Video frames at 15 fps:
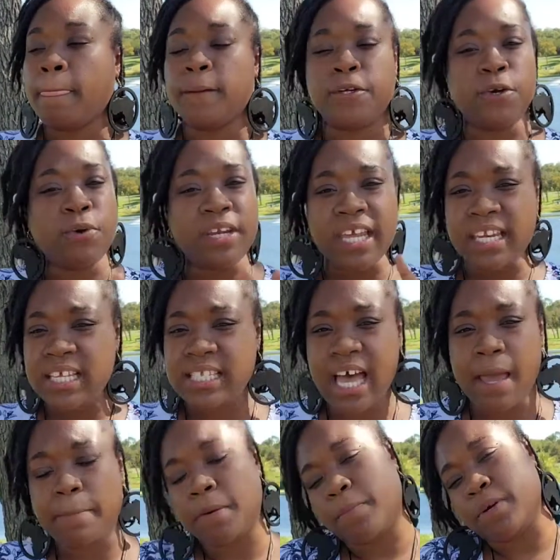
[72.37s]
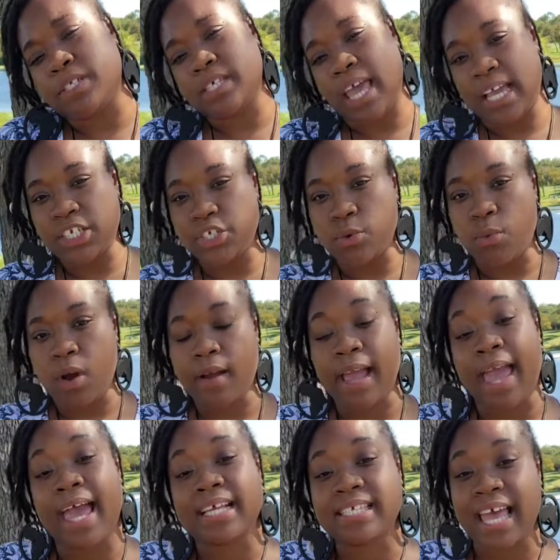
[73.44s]
Doing any type of protection work
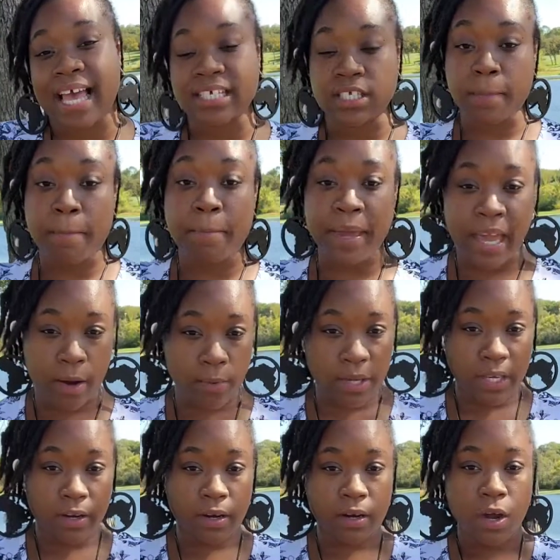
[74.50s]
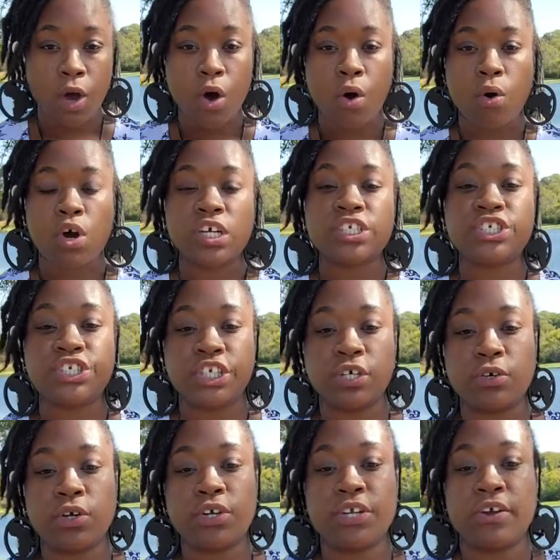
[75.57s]
acts as a barrier or a
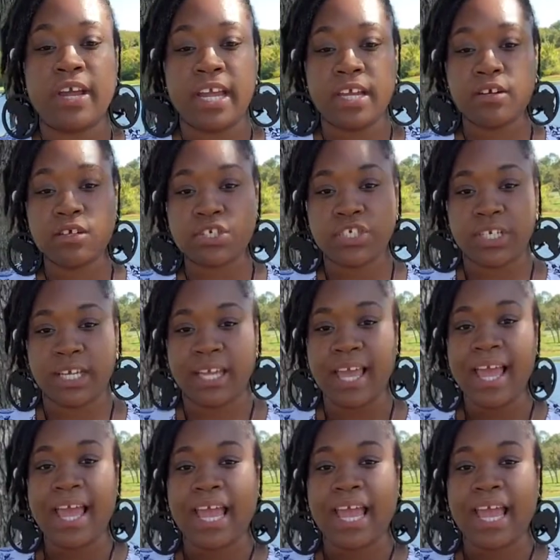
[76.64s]
shield on your energy.